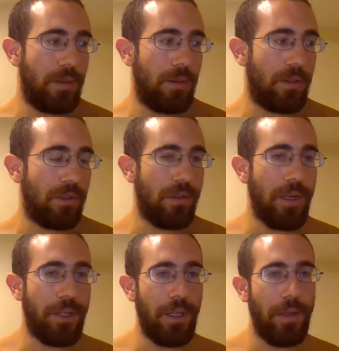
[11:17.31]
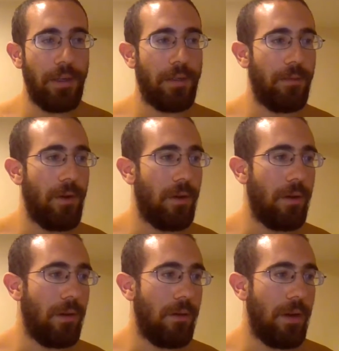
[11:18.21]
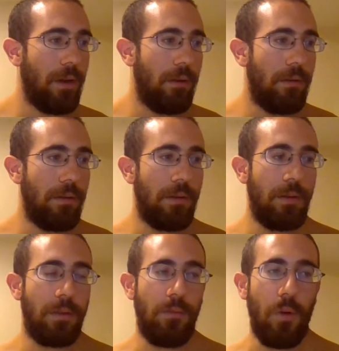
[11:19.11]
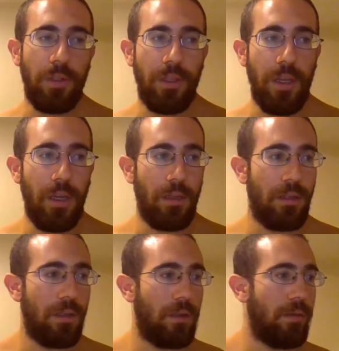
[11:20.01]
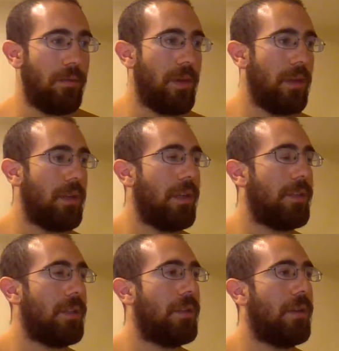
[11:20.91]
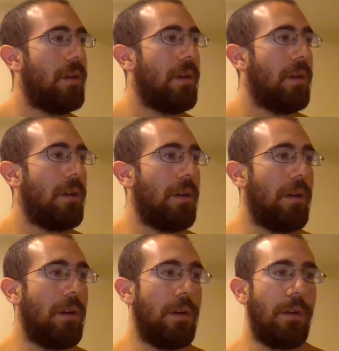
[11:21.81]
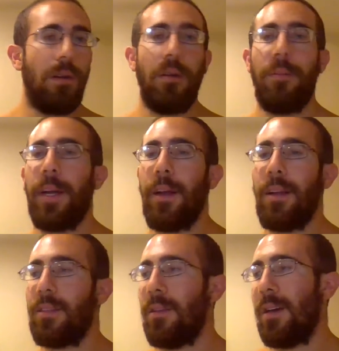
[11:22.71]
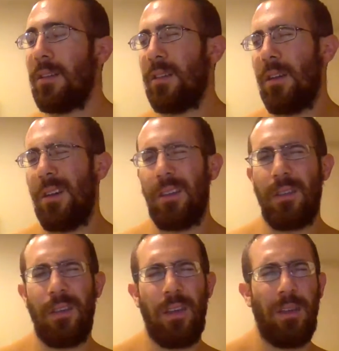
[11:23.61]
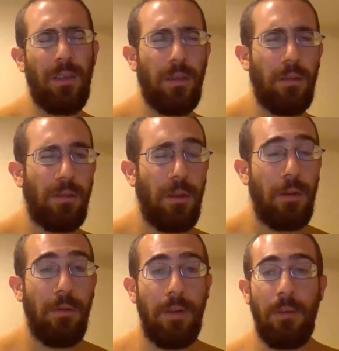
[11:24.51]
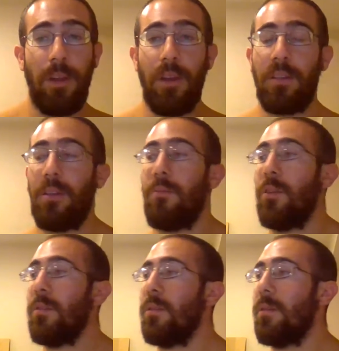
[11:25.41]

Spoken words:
stretching. I did some yoga already. Did some horse stance. Some meditation. I got a lot of sun yesterday, so I don't know if I want to get it sun, but